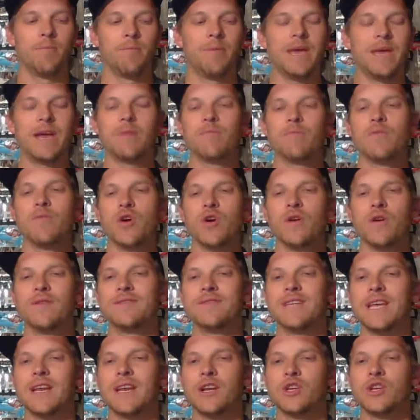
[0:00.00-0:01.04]
big
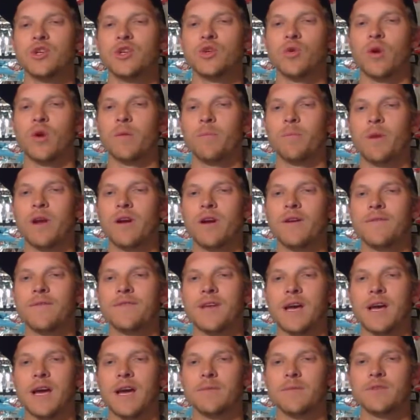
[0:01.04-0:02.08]
moves in a short period of
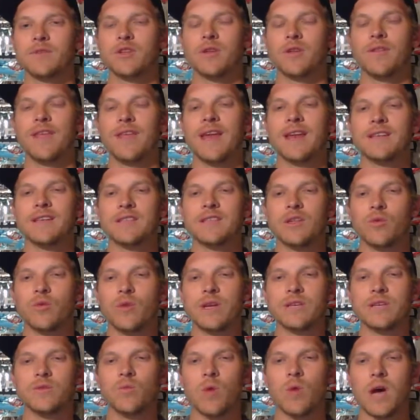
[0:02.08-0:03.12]
time. So that is the
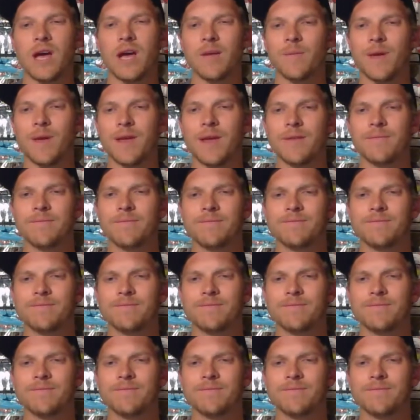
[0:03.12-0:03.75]
reason why, man.